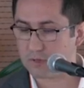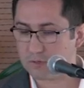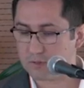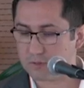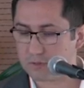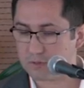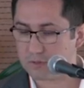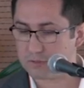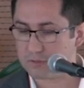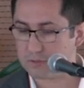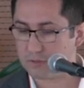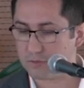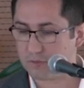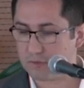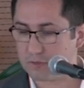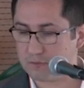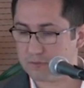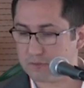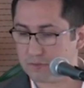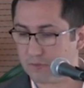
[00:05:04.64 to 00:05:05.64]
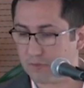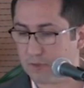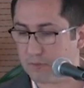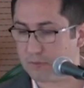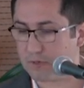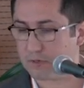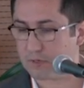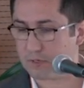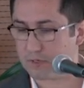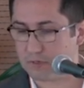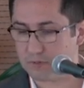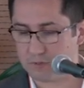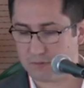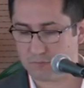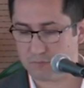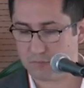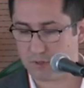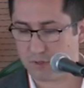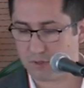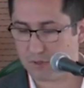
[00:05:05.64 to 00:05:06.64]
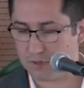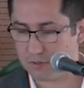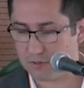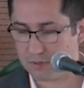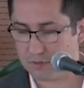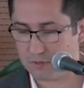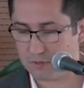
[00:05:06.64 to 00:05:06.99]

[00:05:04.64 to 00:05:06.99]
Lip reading: and on South America, in both.